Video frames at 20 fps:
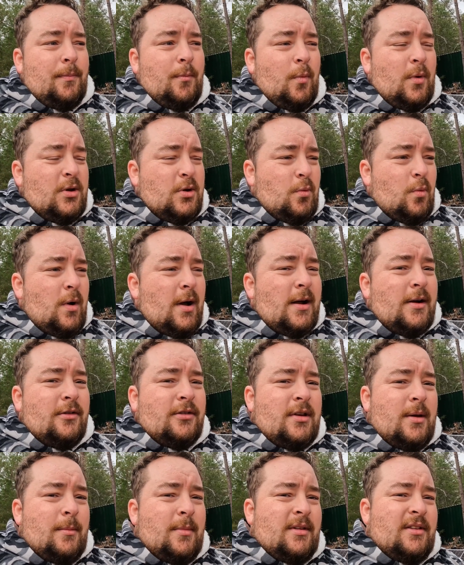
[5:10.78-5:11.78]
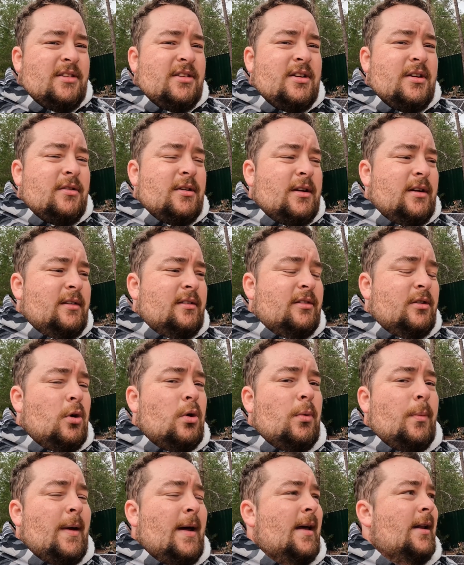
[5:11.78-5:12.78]
when you wire something in series,
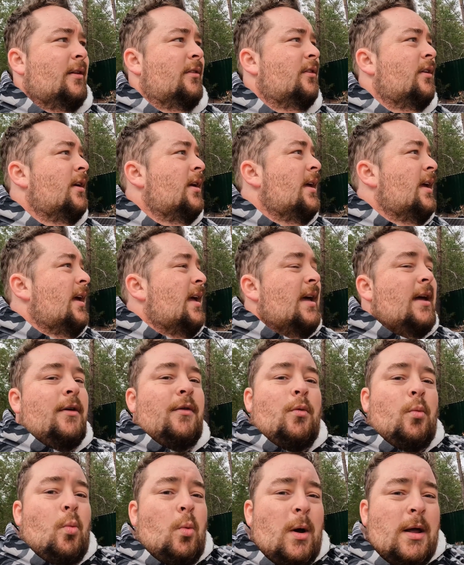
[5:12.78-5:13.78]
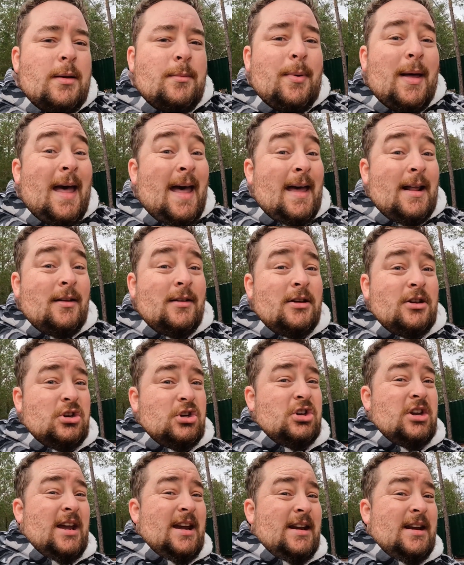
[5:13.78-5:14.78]
solar panels, if one panel is
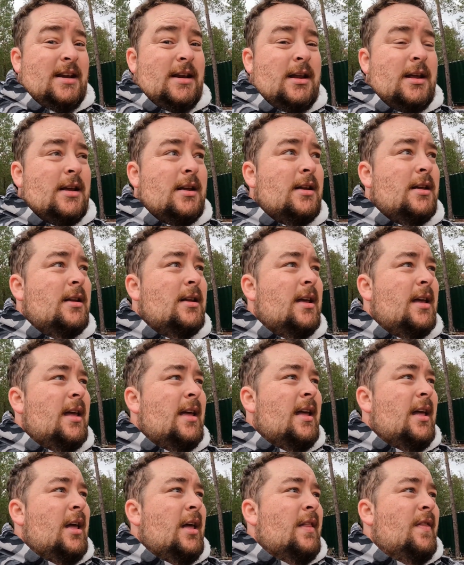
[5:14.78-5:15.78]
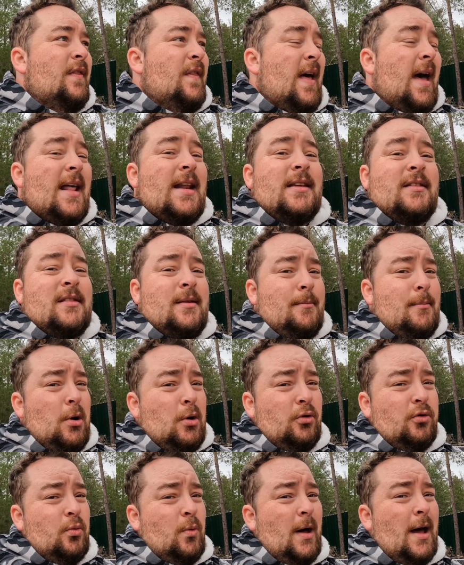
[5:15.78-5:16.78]
shaded, that is the
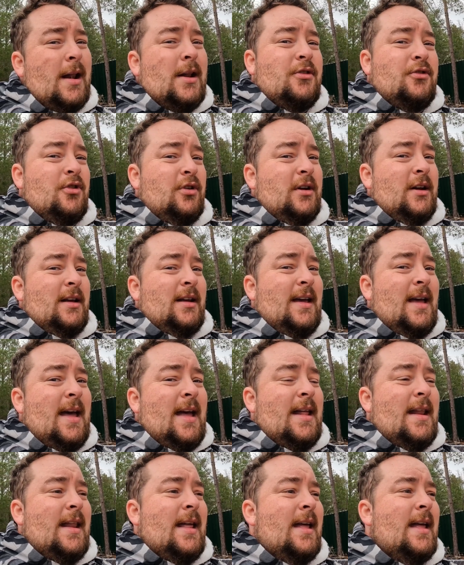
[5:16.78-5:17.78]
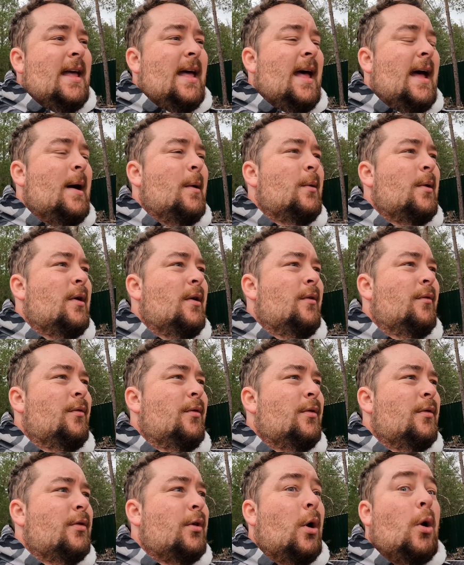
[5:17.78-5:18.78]
most wattage you're going to get out
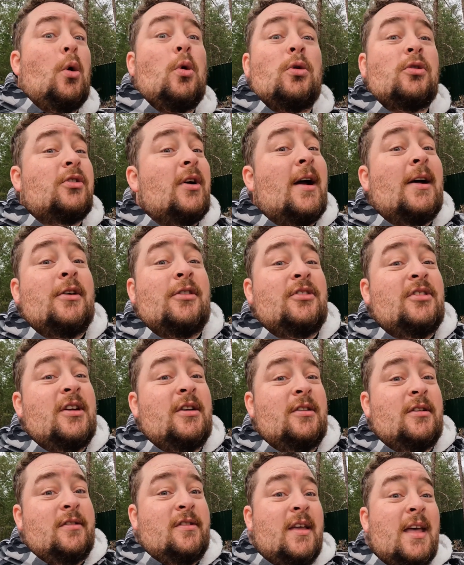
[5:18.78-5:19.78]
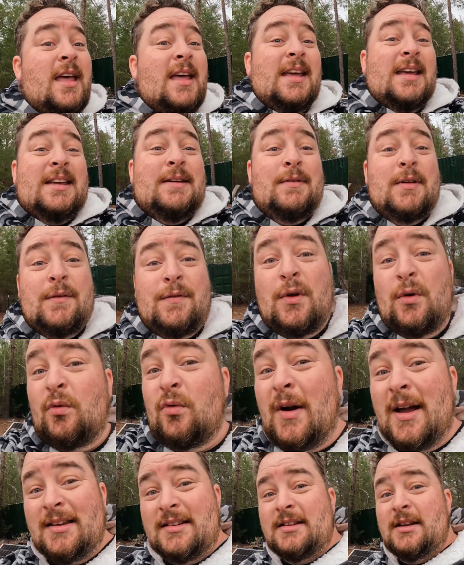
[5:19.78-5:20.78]
of the whole entire series, even if the
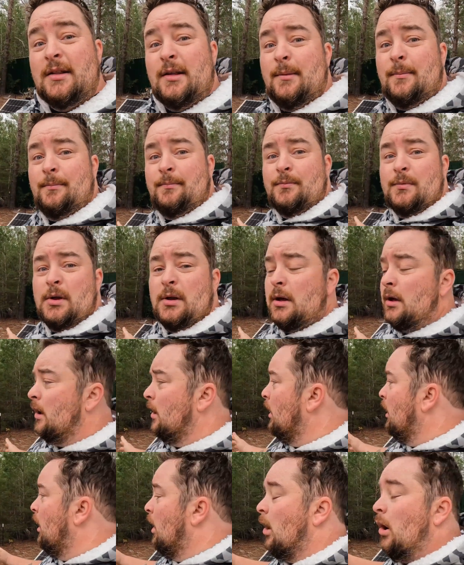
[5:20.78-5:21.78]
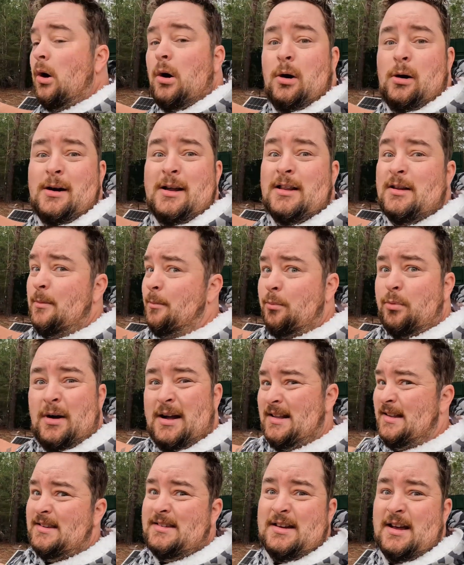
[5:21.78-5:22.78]
rest of them are in the
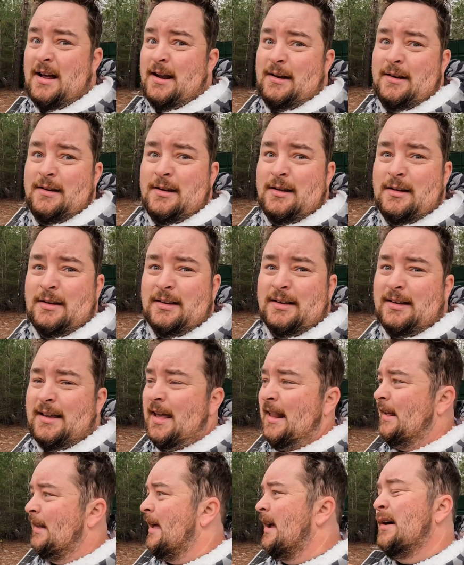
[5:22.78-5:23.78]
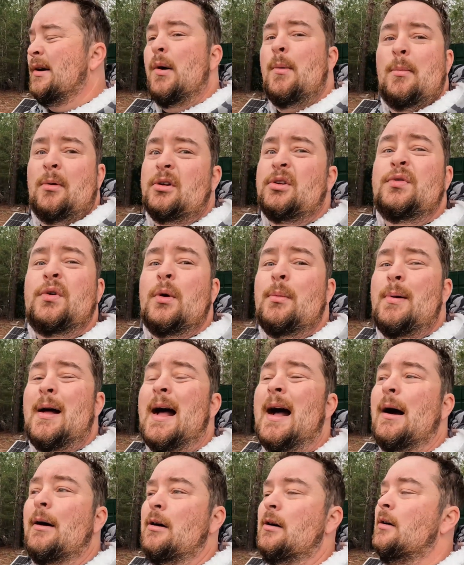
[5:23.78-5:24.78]
bright sun, getting like almost full
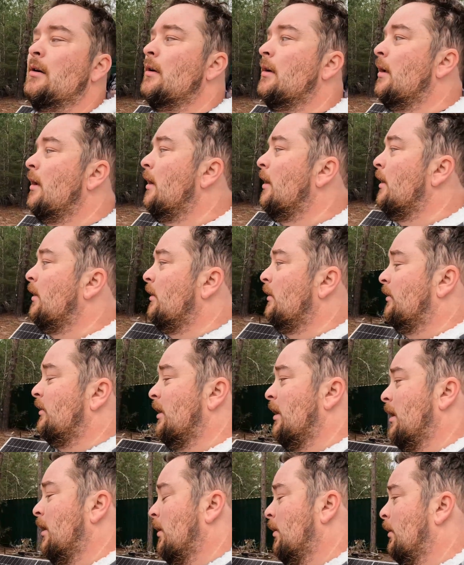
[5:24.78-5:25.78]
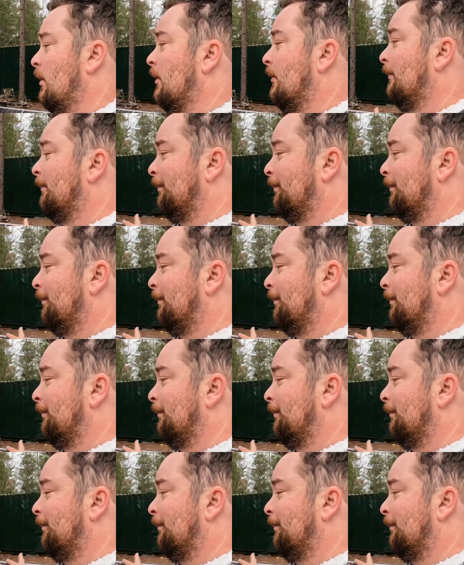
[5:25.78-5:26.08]
power. So